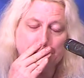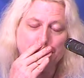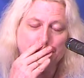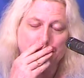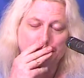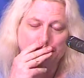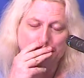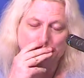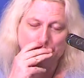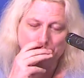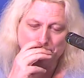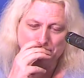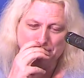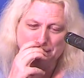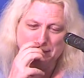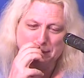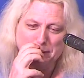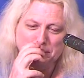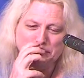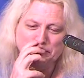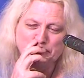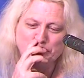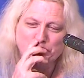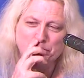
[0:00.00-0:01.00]
I'm
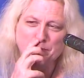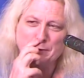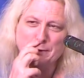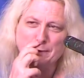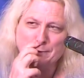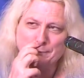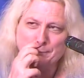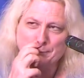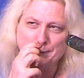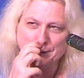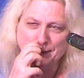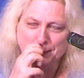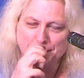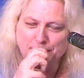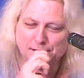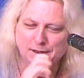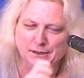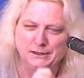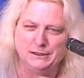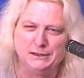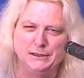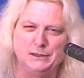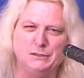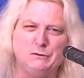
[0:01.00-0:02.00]
going to try to bring this
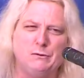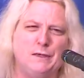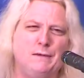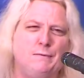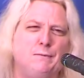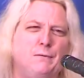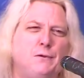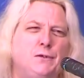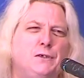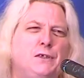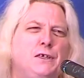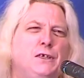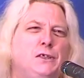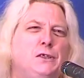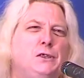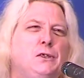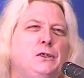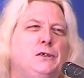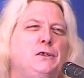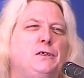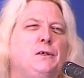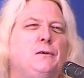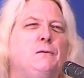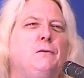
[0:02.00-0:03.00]
into the 21st
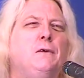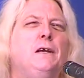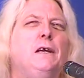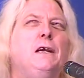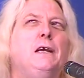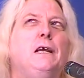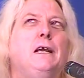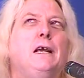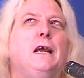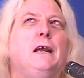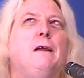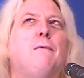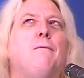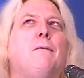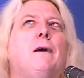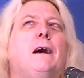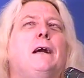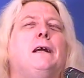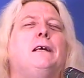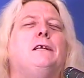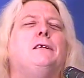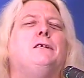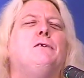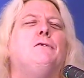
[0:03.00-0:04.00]
century, so if
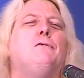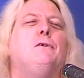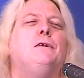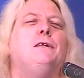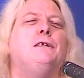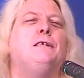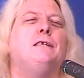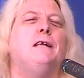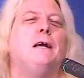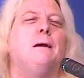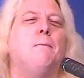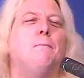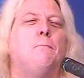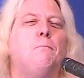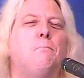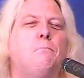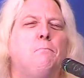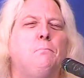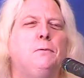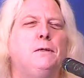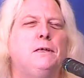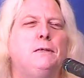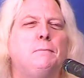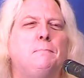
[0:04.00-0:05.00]
I screw this up,
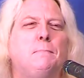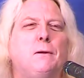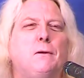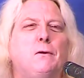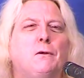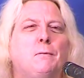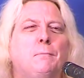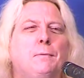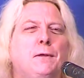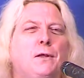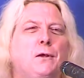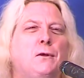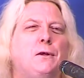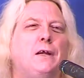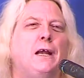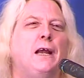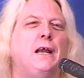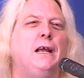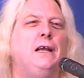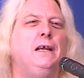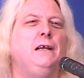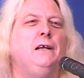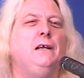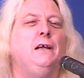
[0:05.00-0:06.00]
please bear with me,
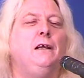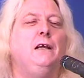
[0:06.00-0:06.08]
okay?